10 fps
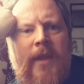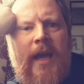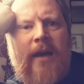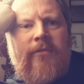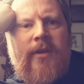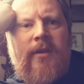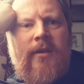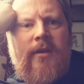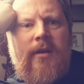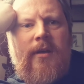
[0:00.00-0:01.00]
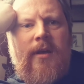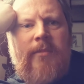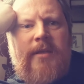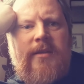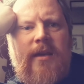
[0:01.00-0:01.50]
having a
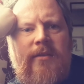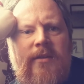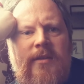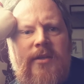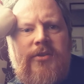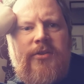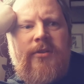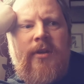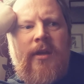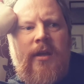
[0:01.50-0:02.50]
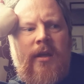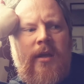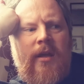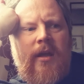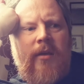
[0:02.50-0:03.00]
mental health condition,
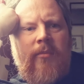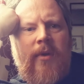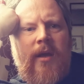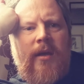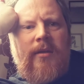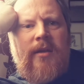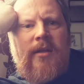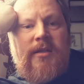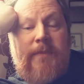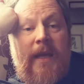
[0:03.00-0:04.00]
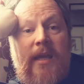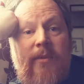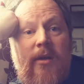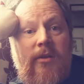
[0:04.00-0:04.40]
and speaking about it.